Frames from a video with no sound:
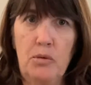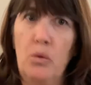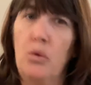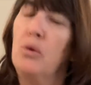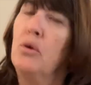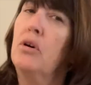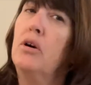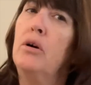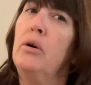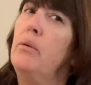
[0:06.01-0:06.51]

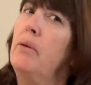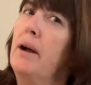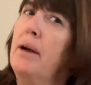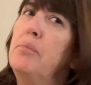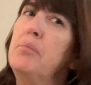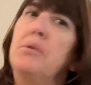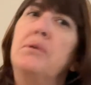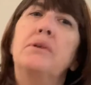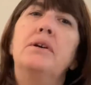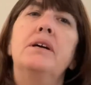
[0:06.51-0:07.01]
or a
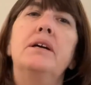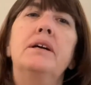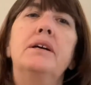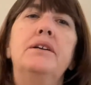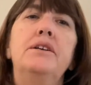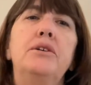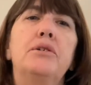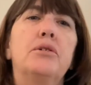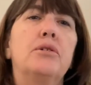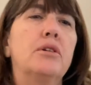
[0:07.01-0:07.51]
whiteboard
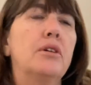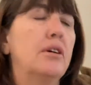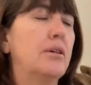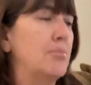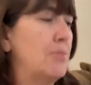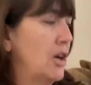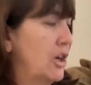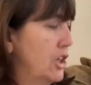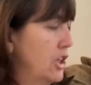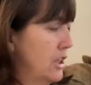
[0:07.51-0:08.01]
and your
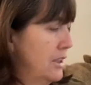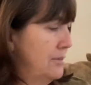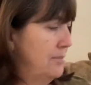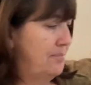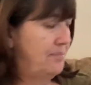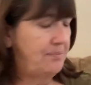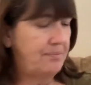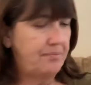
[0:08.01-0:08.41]
marker.